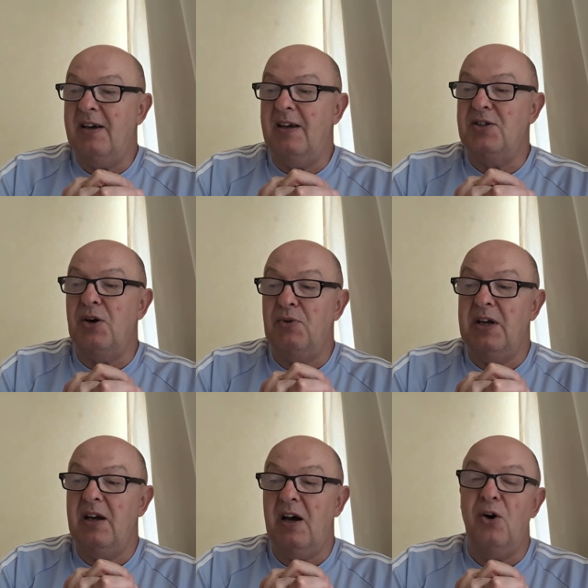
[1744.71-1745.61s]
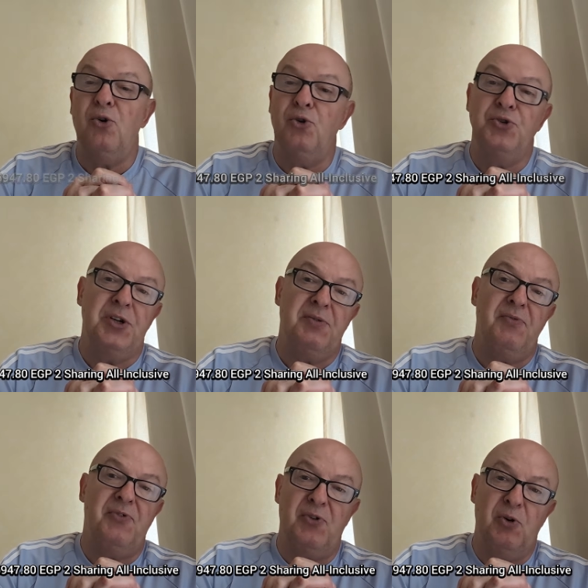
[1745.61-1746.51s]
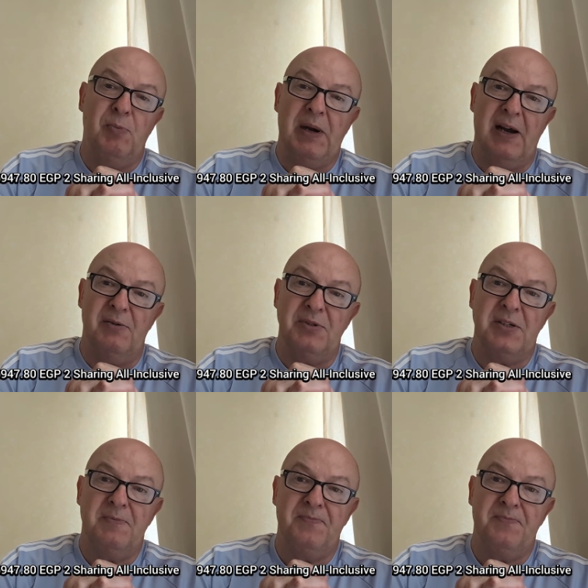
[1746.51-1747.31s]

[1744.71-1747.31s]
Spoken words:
is only £104.